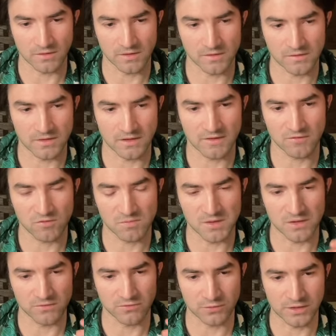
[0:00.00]
Okay, so that gives
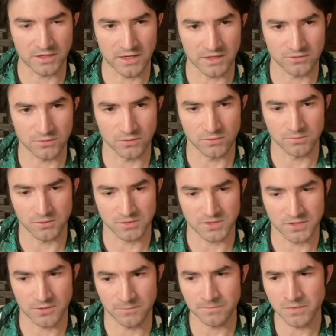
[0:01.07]
me a free cash flow per
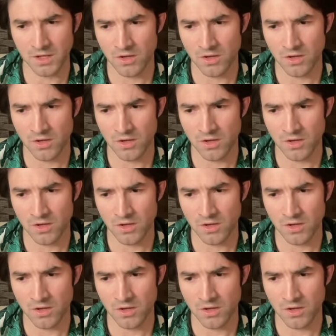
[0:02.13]
share.